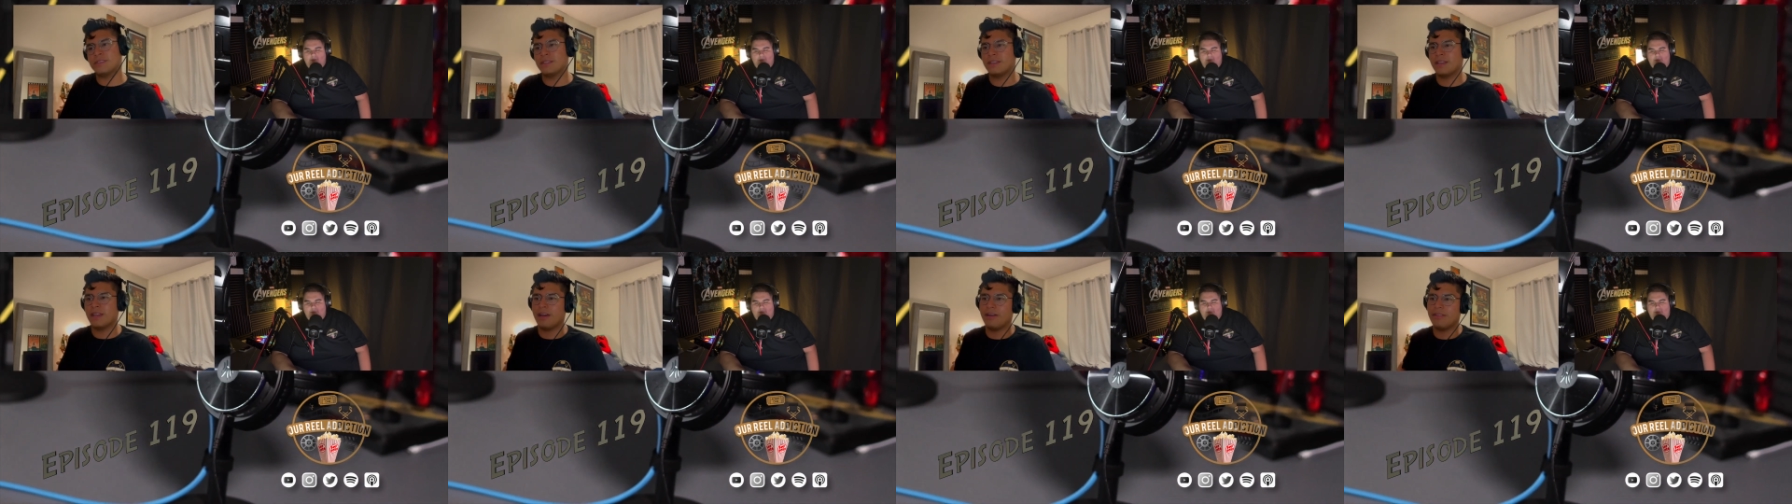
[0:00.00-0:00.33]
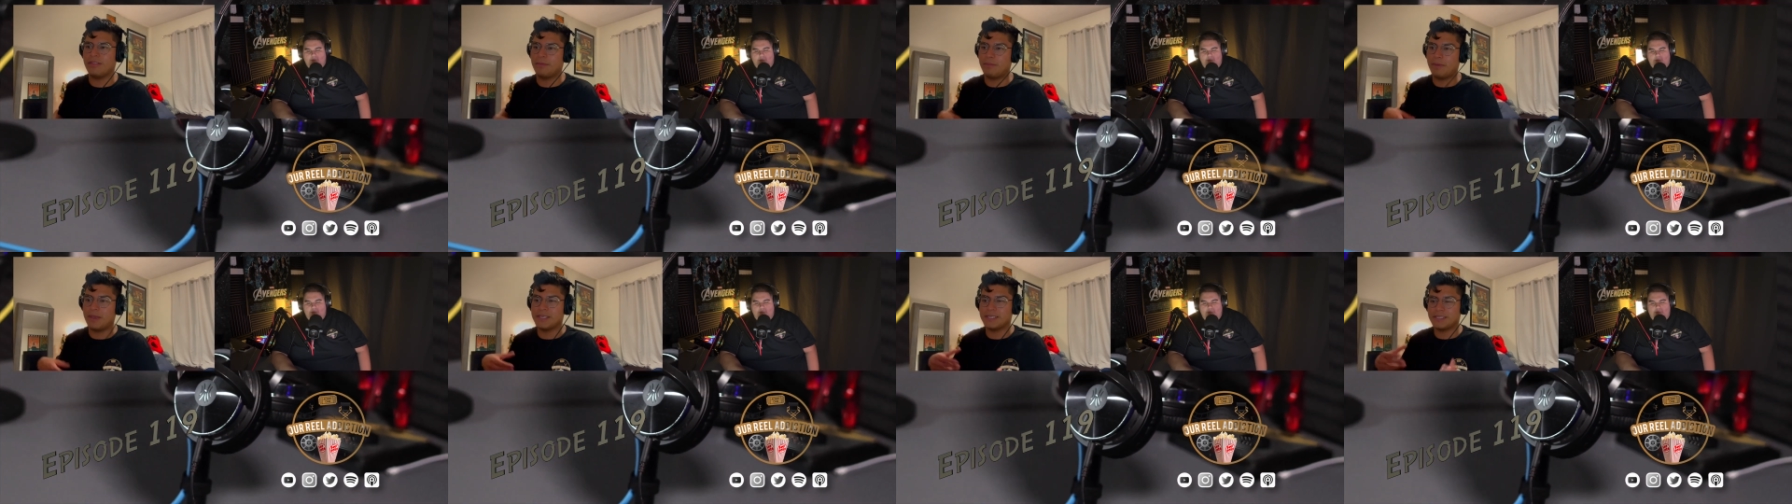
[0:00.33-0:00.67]
and how
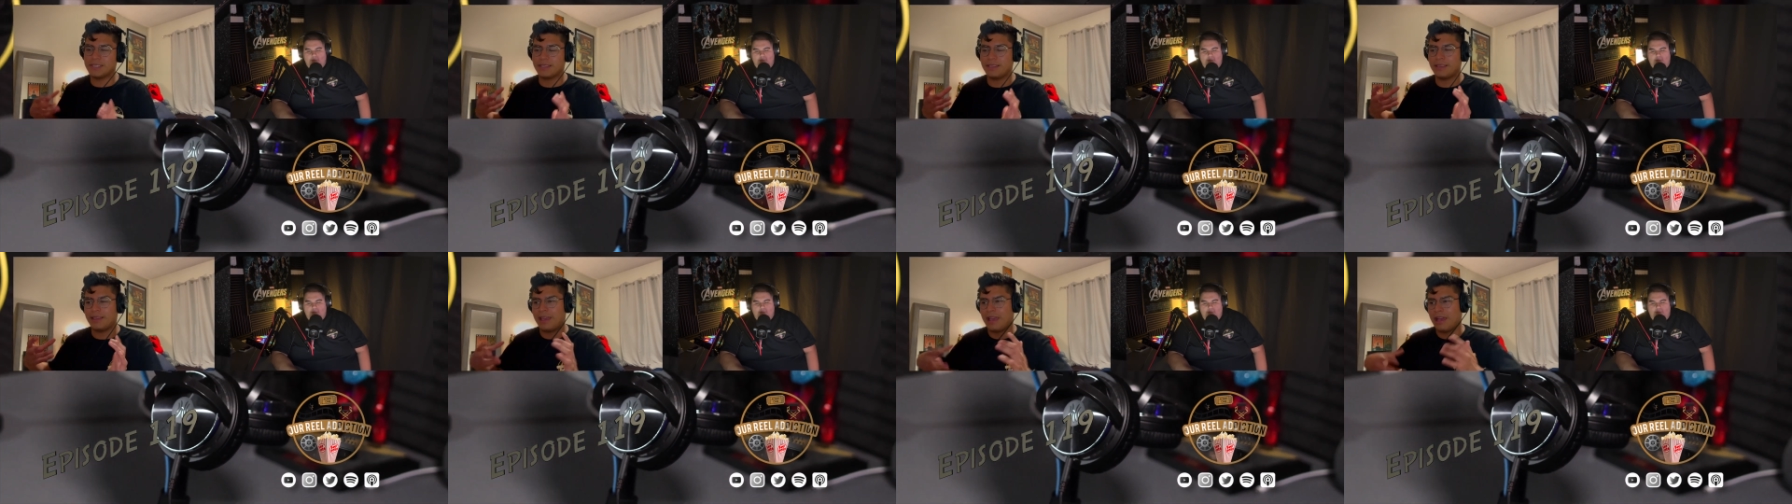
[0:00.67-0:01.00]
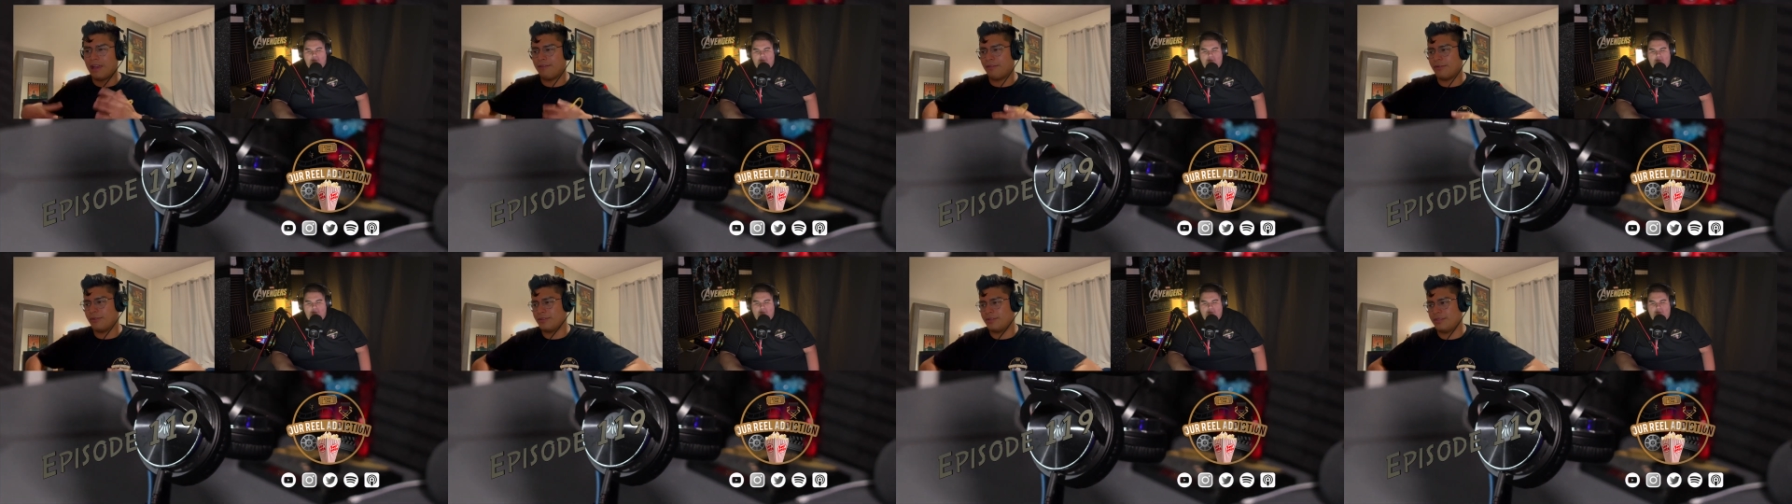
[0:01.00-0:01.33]
they basically
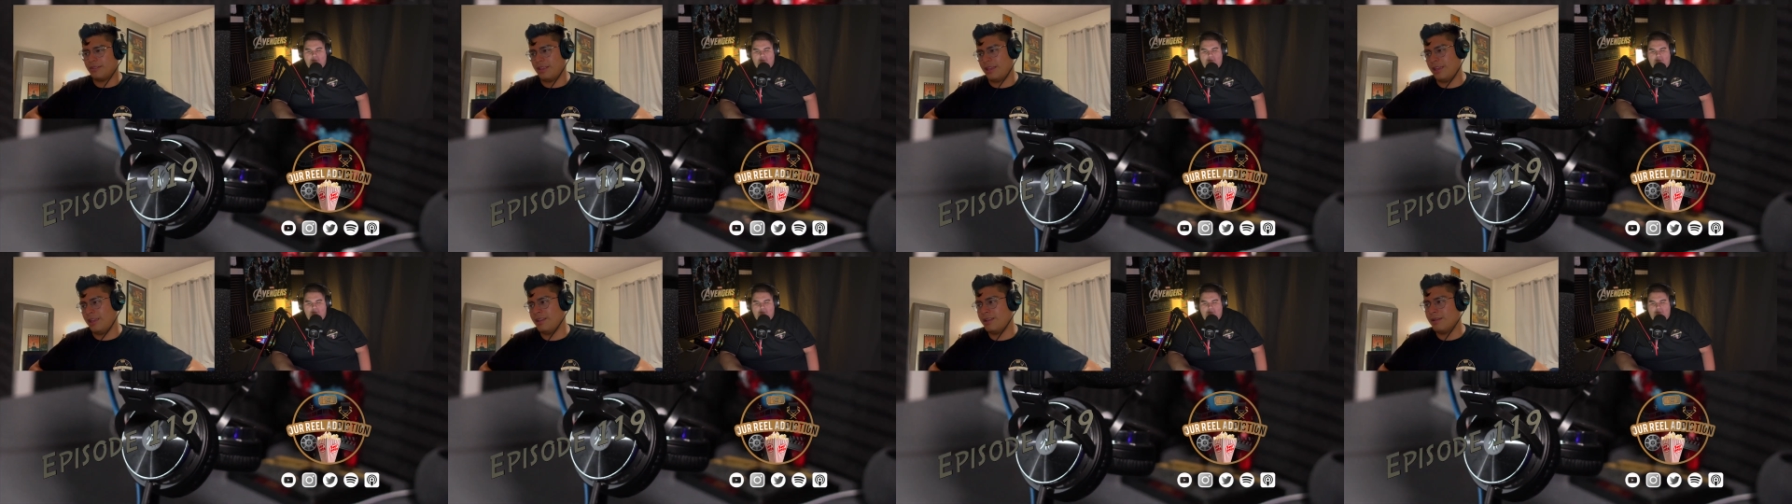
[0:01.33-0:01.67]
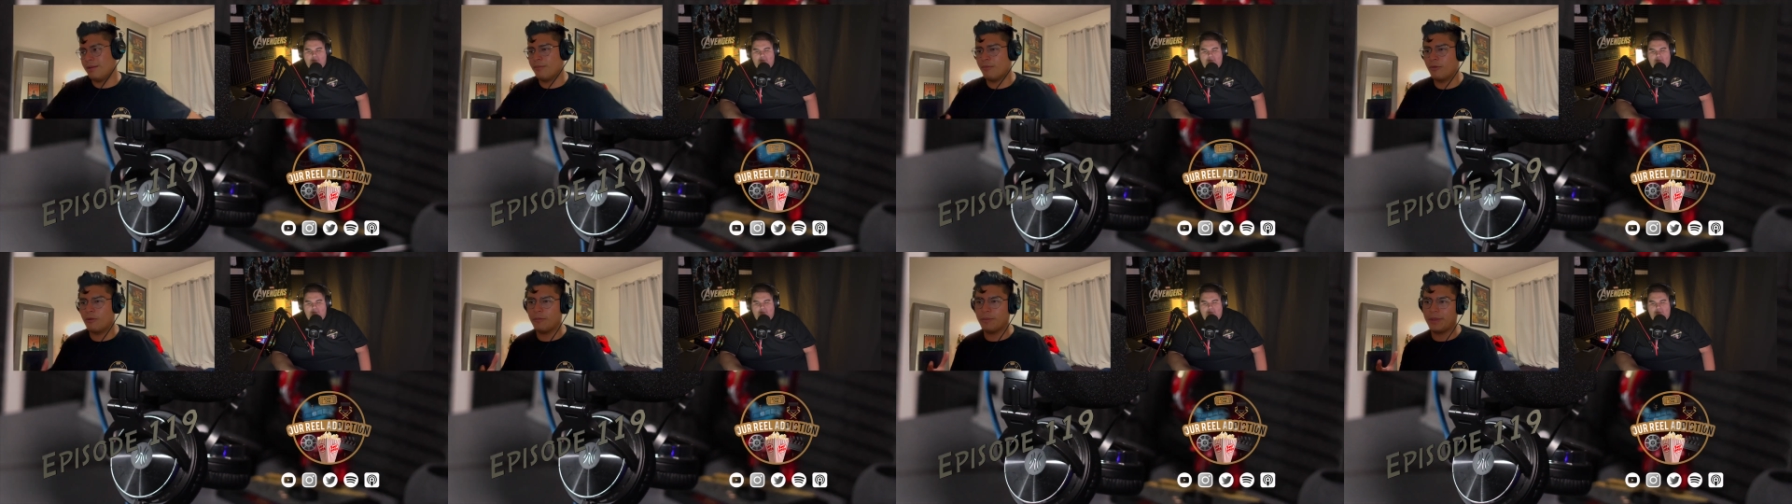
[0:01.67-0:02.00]
have her in
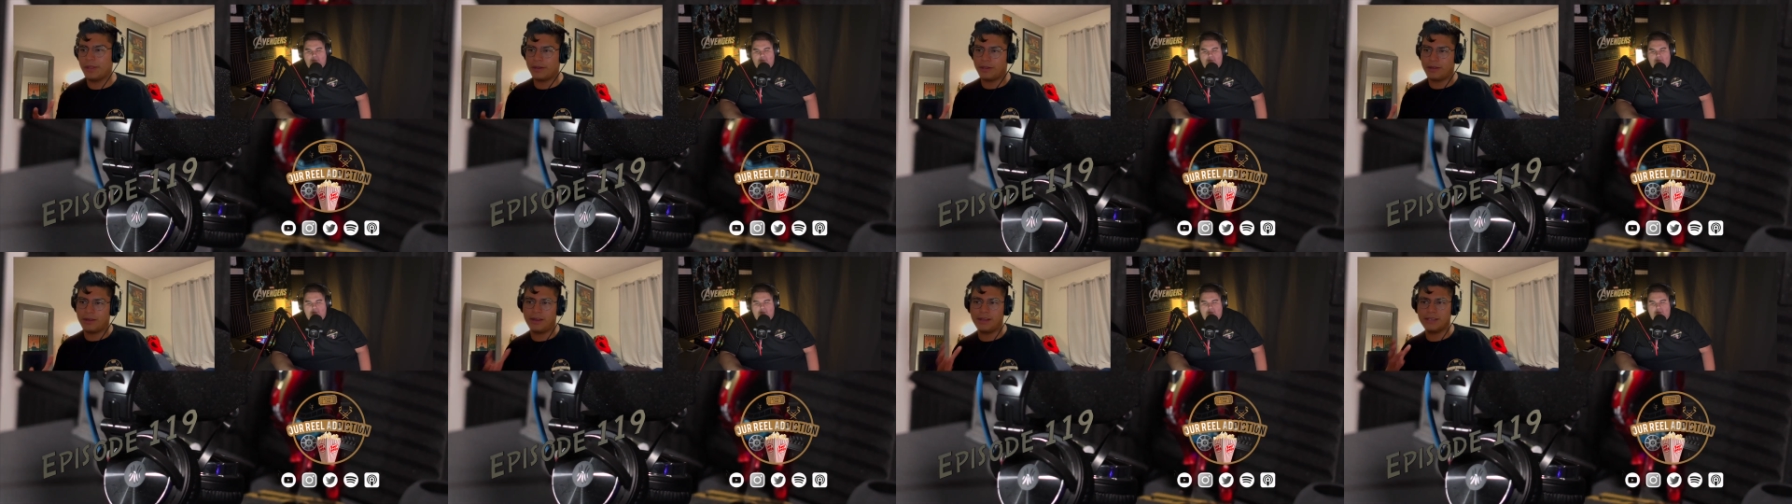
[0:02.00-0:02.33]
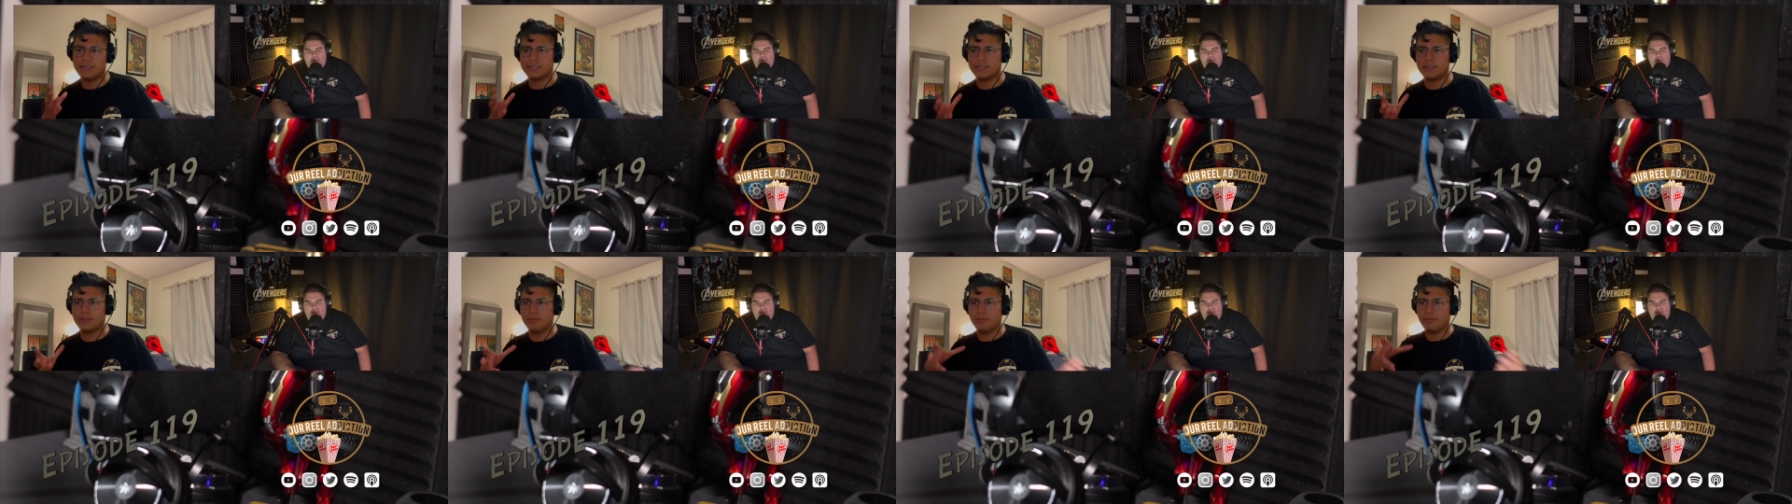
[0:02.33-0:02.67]
a mermaid
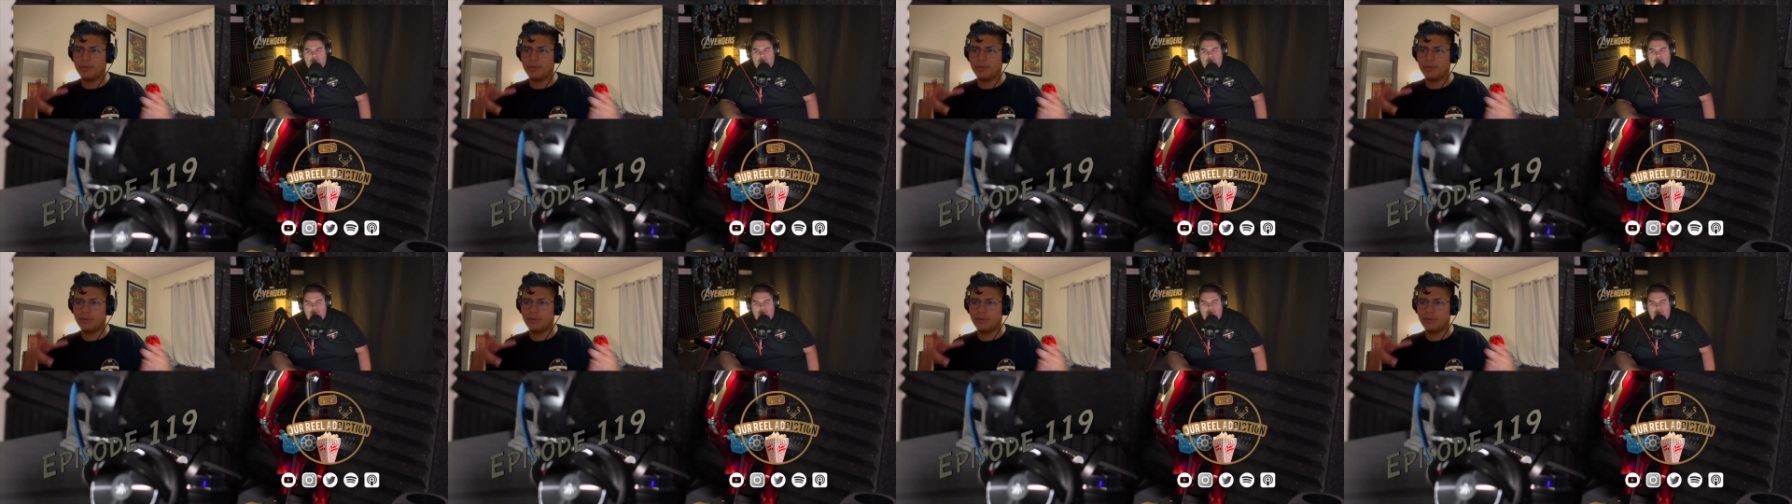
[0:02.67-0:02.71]
costume,